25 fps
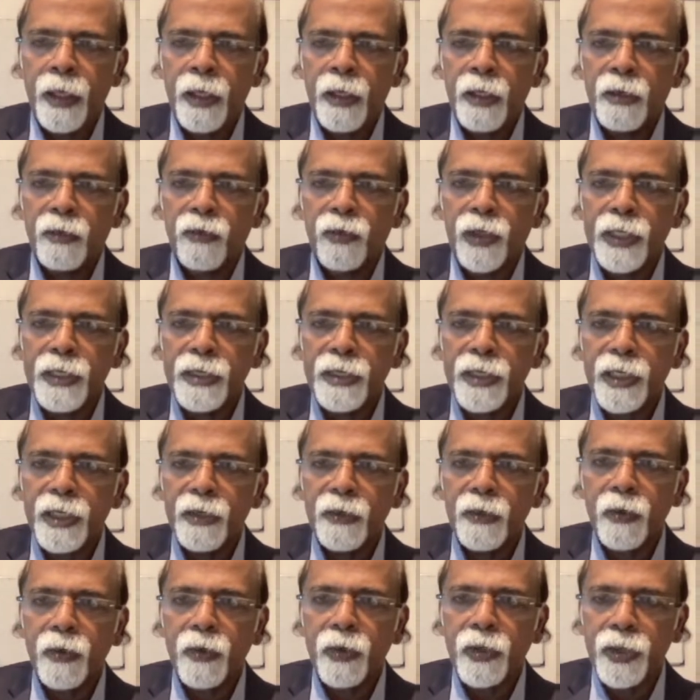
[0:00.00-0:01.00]
Once I
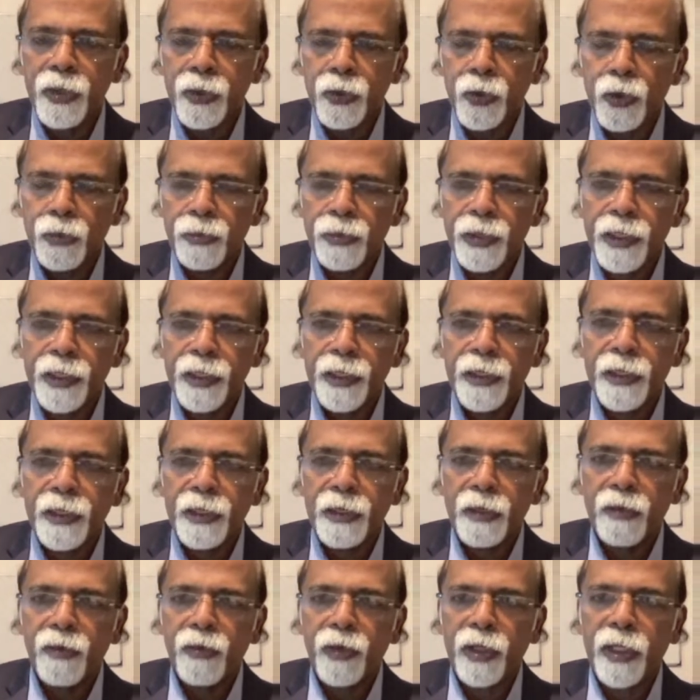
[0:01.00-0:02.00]
hold the object,
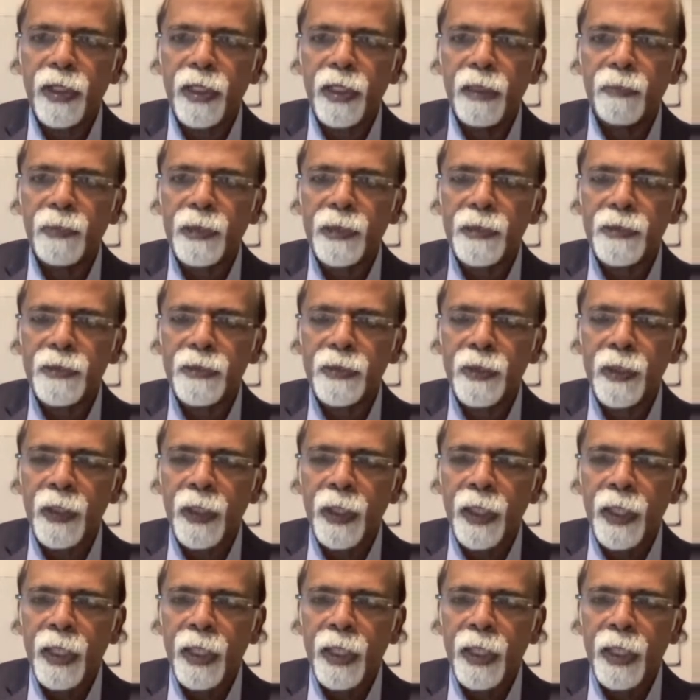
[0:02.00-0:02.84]
what happens?